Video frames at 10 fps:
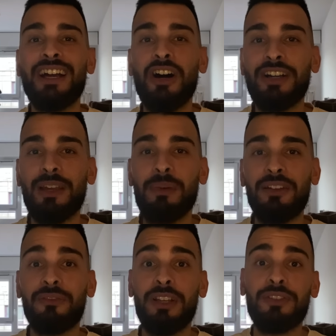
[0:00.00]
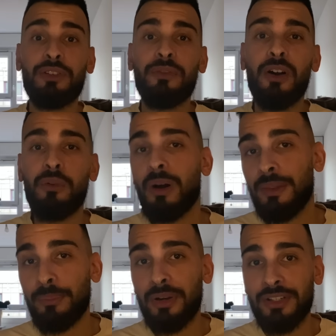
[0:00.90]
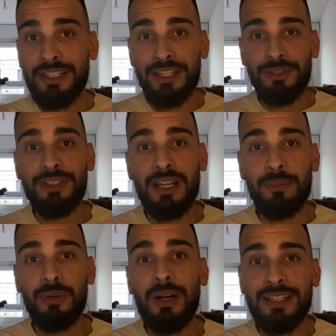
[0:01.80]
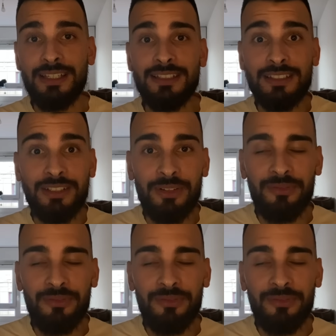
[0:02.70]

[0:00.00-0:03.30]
Okay, my friend, so for 1 point, can you tell me what is the